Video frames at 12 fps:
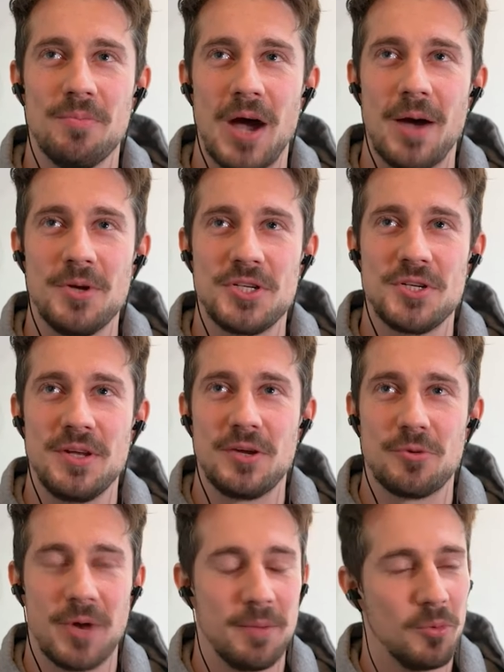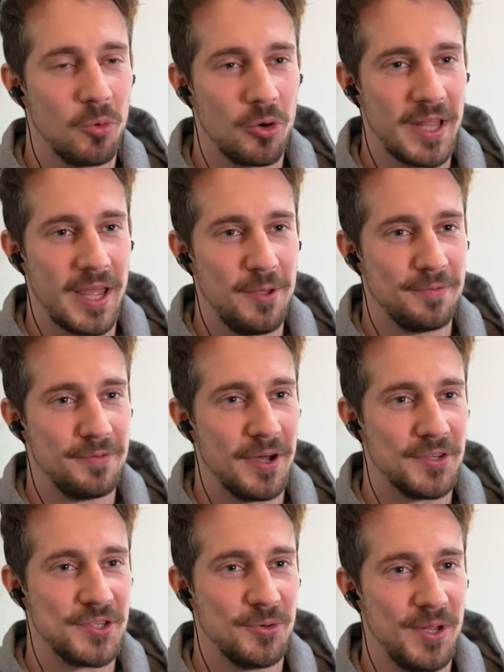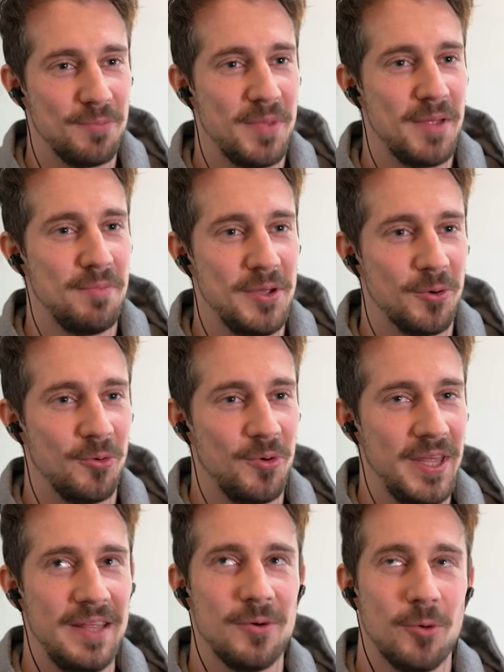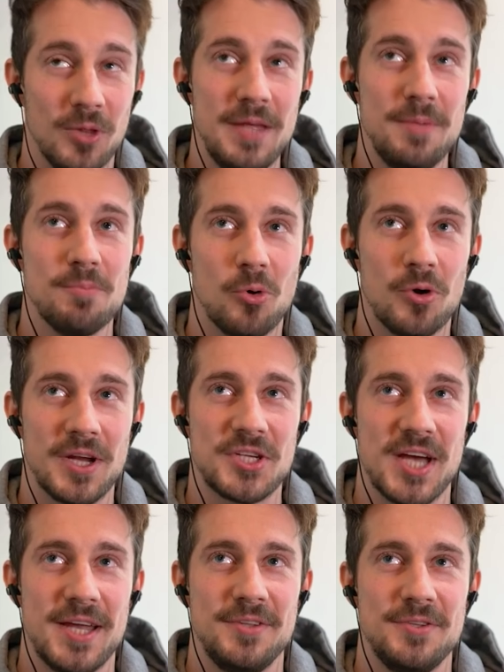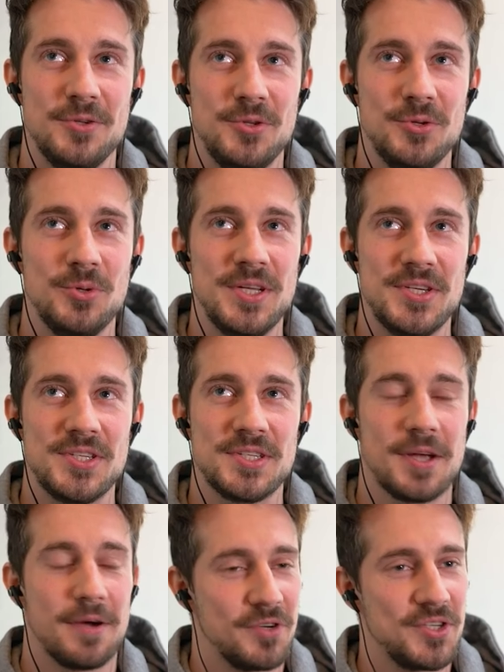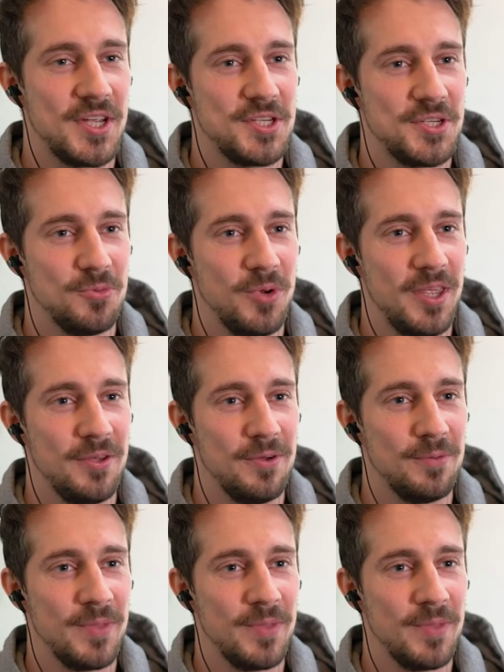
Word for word: much incredible work that you've done. So it made me only more excited to do this conversation with you.